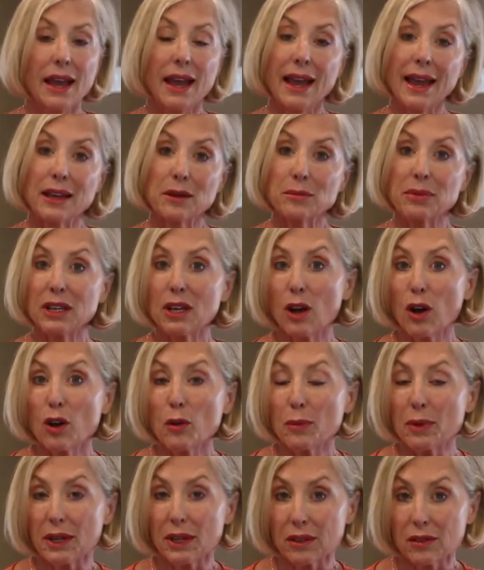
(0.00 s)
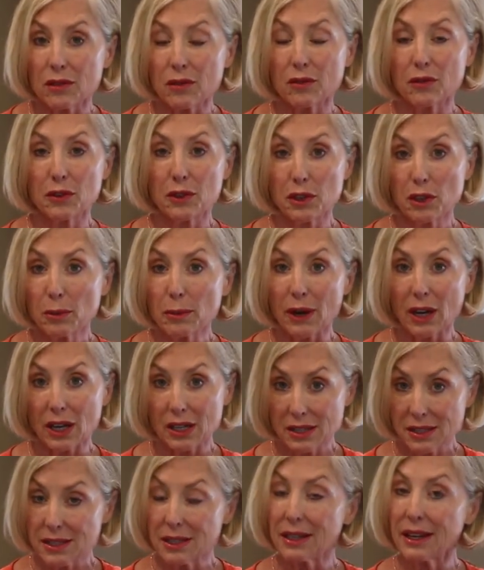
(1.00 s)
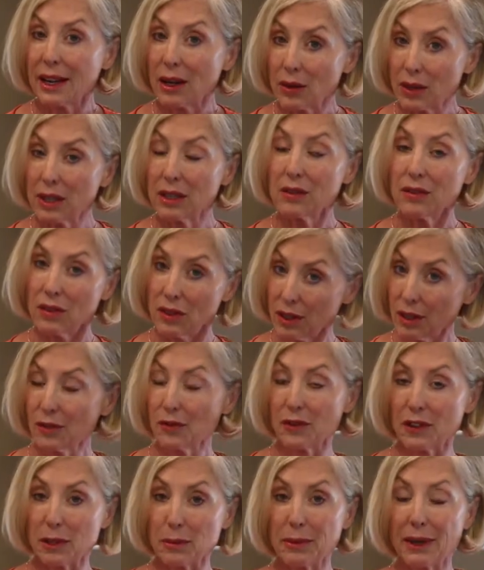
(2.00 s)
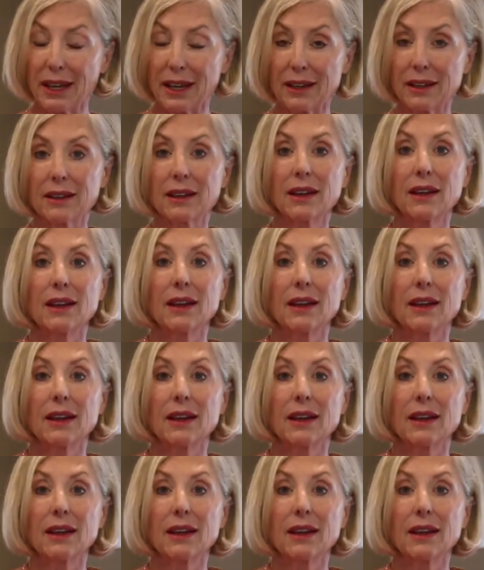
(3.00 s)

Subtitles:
And be open for your boss to now give their feedback.